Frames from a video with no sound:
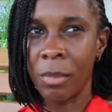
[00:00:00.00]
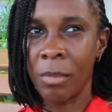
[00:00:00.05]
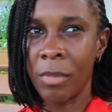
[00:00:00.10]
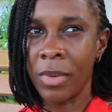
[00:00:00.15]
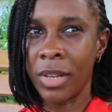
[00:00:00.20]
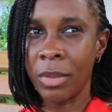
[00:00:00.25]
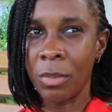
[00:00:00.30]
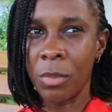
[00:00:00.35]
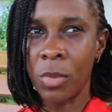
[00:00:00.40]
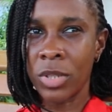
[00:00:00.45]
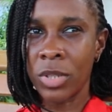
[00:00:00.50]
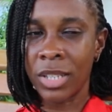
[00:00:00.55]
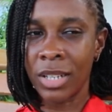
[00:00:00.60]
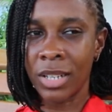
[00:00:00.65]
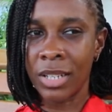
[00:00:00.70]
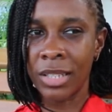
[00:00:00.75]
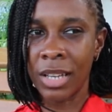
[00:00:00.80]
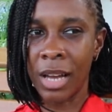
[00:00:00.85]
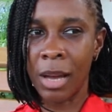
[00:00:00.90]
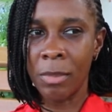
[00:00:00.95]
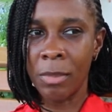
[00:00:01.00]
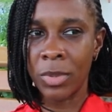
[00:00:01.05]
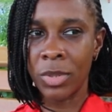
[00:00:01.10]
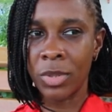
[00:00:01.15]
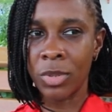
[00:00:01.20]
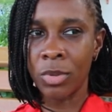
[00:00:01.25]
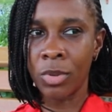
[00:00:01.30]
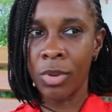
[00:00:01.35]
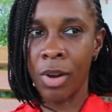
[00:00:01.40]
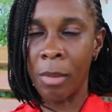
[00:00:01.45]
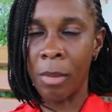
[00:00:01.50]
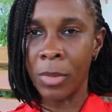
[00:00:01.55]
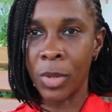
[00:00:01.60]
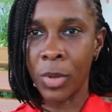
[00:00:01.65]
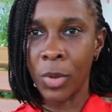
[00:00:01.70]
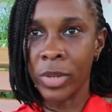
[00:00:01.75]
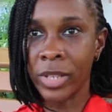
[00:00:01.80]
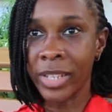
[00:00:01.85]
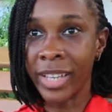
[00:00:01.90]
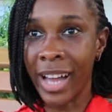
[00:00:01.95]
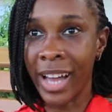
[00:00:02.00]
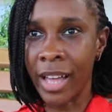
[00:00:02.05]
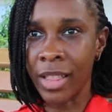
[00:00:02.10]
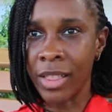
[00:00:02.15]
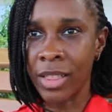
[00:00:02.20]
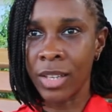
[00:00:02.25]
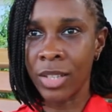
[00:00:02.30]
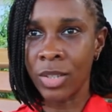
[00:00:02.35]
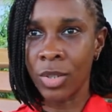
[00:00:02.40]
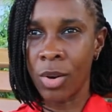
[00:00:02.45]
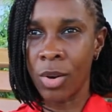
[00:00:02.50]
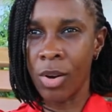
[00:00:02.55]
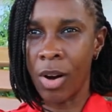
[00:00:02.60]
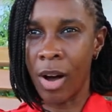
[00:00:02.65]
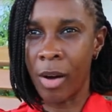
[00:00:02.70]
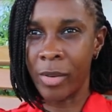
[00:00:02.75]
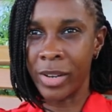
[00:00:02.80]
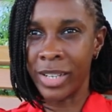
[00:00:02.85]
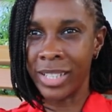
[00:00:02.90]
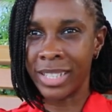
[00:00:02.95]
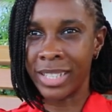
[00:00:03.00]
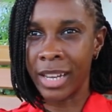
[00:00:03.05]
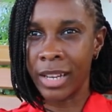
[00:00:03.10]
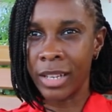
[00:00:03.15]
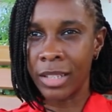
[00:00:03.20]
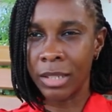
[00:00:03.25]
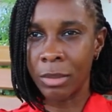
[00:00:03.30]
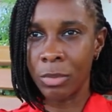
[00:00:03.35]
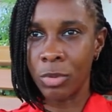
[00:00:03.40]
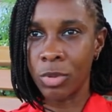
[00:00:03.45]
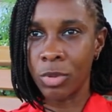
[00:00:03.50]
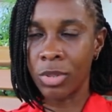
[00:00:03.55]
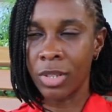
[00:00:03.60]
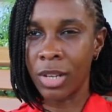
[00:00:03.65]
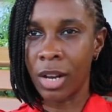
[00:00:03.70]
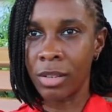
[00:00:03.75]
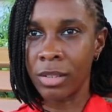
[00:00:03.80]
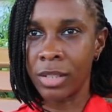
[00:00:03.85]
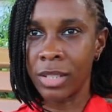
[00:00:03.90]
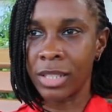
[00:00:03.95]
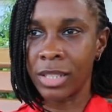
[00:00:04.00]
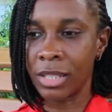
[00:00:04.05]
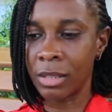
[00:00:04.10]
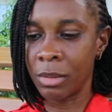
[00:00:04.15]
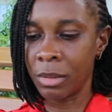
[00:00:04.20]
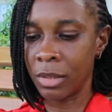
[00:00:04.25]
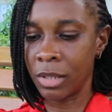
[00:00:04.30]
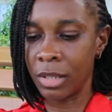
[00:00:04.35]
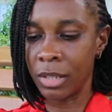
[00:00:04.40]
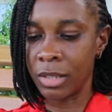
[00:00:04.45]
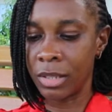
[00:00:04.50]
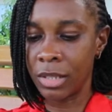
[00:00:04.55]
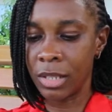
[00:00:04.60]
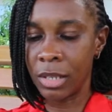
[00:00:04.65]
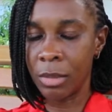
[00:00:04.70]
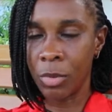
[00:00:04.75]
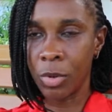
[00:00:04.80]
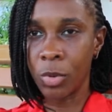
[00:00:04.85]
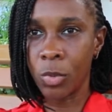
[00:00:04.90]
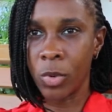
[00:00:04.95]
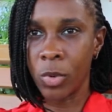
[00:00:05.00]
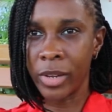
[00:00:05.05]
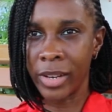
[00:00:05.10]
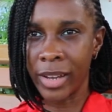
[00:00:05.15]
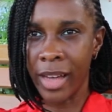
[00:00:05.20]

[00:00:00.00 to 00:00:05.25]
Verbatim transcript: most of the times, you know, I'm the only athlete or our entire team, you could count the, te the team on one